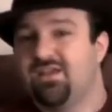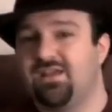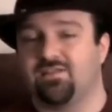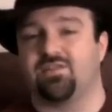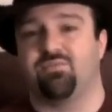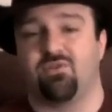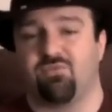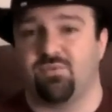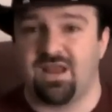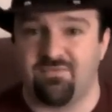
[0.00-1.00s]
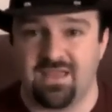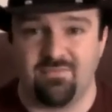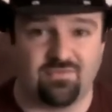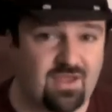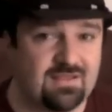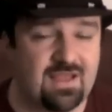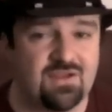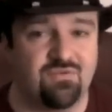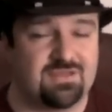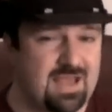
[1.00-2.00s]
It gets to the point where when every game's like
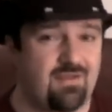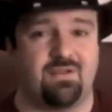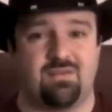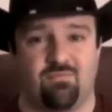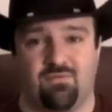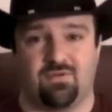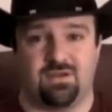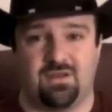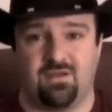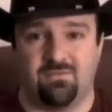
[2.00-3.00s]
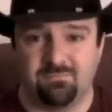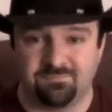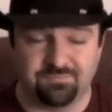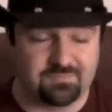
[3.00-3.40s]
that, you don't care anymore, you know?